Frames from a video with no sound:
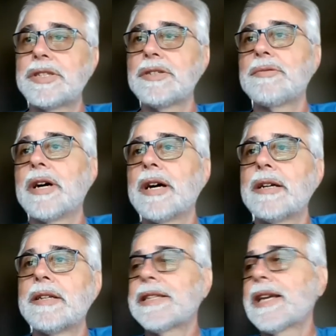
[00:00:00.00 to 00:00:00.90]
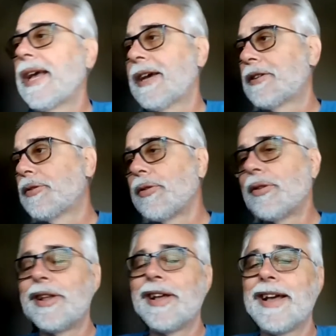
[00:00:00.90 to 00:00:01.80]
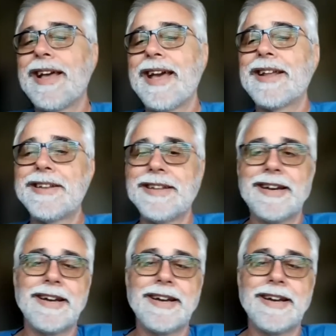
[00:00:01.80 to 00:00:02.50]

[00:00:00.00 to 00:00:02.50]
uh, to uh, to handle,